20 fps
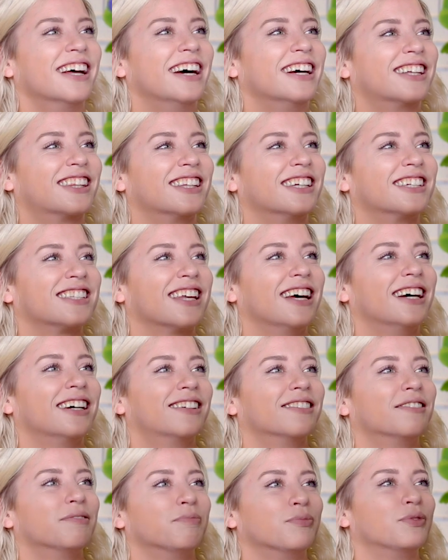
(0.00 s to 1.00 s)
Like that's
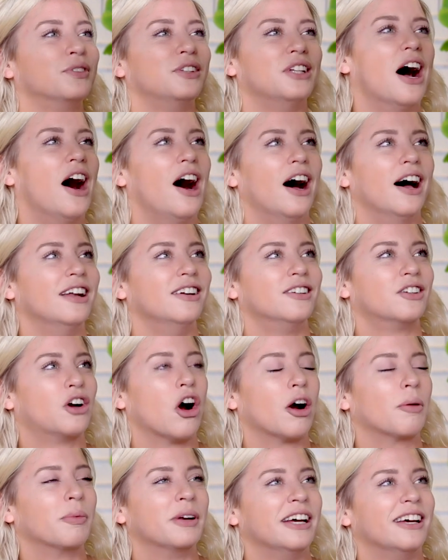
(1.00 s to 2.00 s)
like not
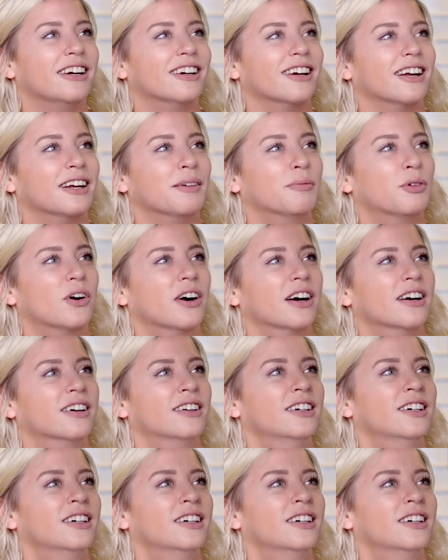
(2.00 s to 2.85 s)
carbonated anymore.